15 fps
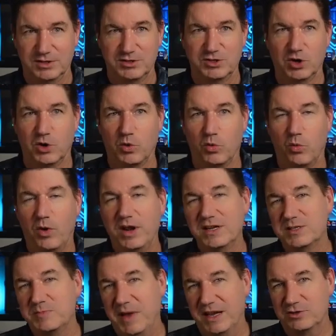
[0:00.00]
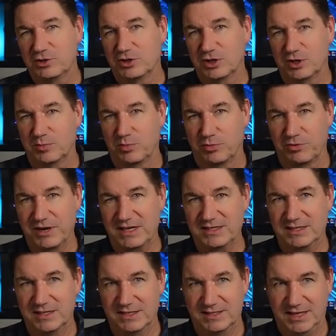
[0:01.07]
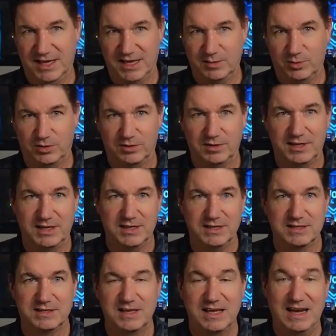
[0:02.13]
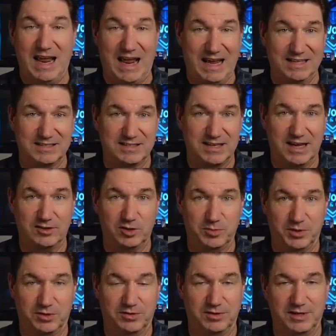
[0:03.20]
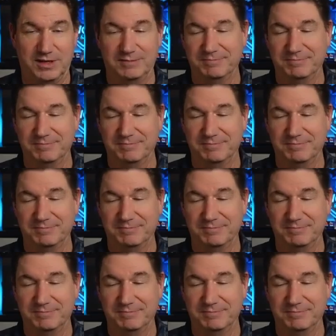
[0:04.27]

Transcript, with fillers: So what is Pectra going to bring to the table is enhanced scalability.